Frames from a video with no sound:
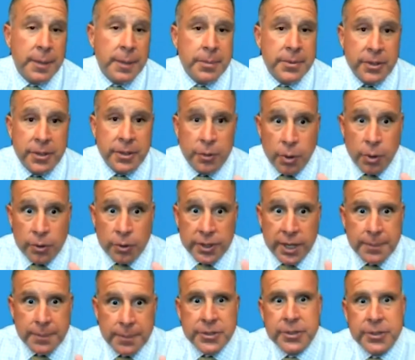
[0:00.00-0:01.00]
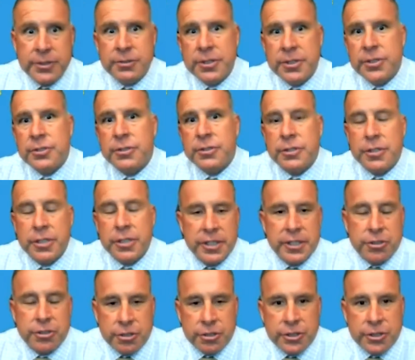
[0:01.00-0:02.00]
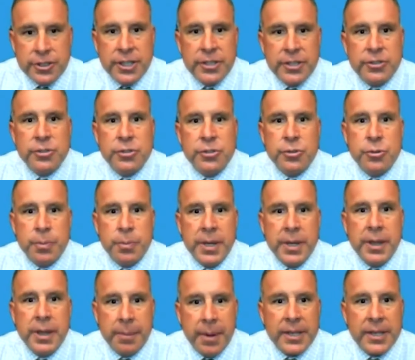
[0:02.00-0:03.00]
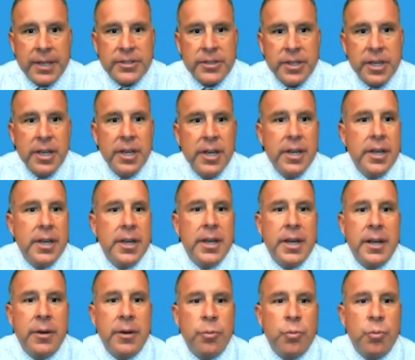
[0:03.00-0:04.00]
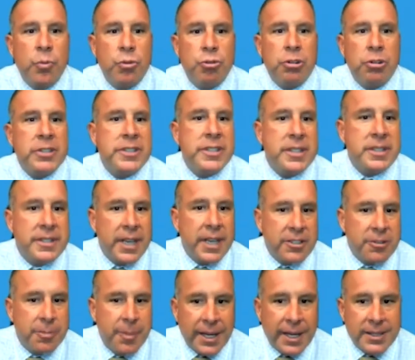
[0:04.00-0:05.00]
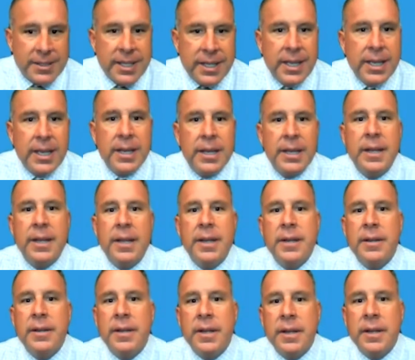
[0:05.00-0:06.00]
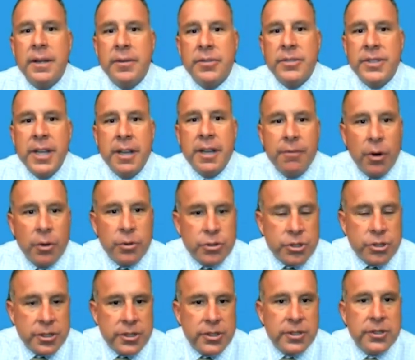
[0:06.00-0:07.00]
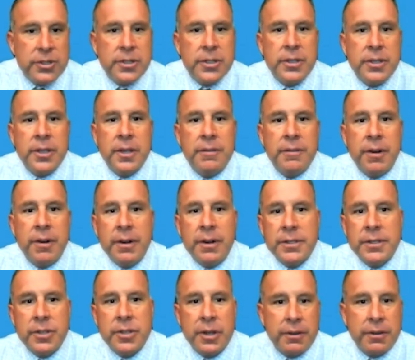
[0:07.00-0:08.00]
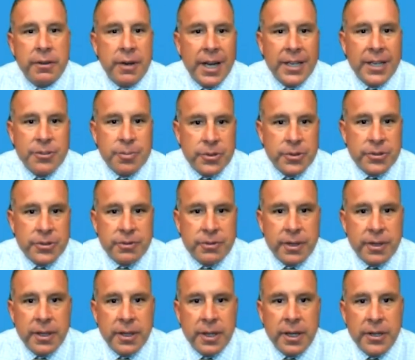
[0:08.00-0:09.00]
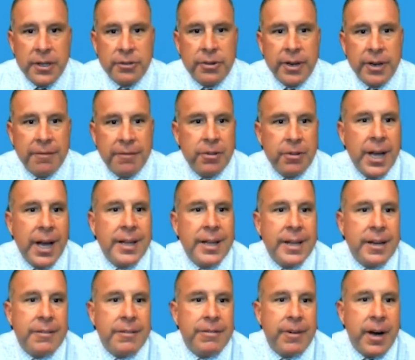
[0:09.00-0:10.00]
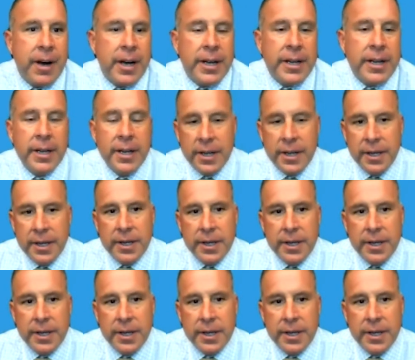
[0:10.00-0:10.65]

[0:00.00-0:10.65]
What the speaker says: top tier trust jurisdictions, to be the best. And Trust and Estates magazine and Steve Oceans and various other experts around the country have really identified